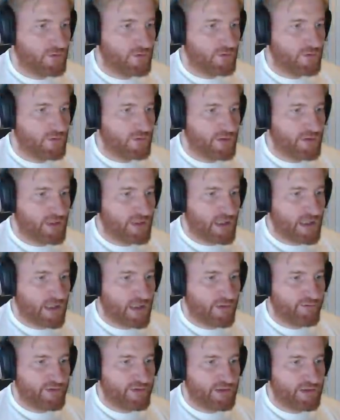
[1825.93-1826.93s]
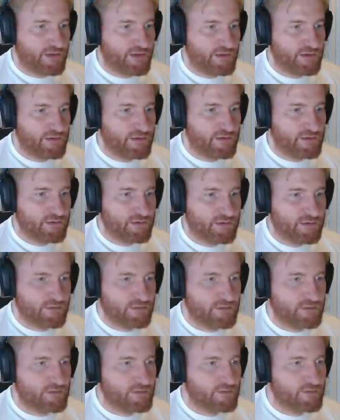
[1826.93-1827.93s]
Now
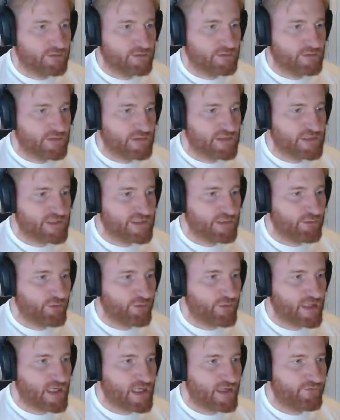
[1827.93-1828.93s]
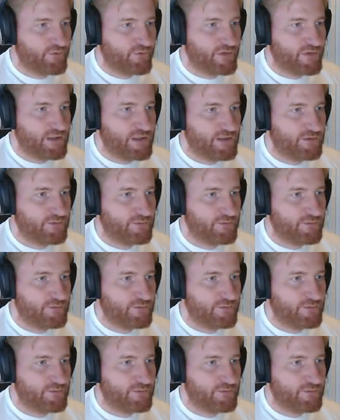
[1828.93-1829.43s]
let's see what we have over here.